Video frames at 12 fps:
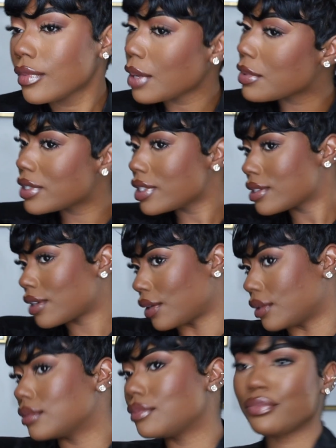but she's
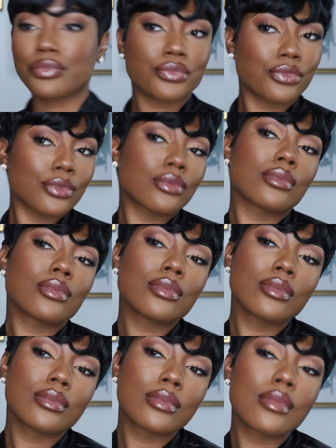cute.
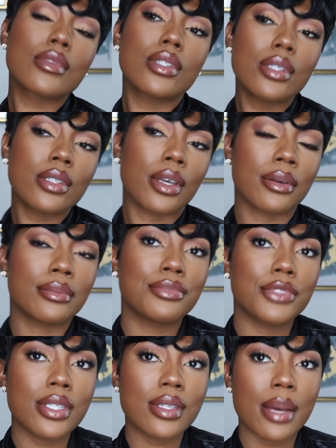She's cute.
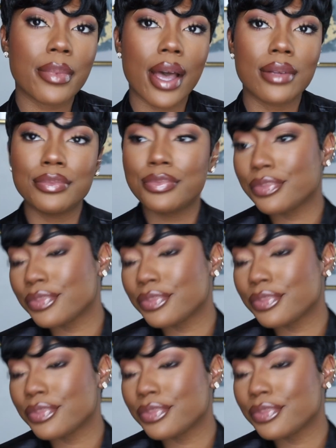She's not bad.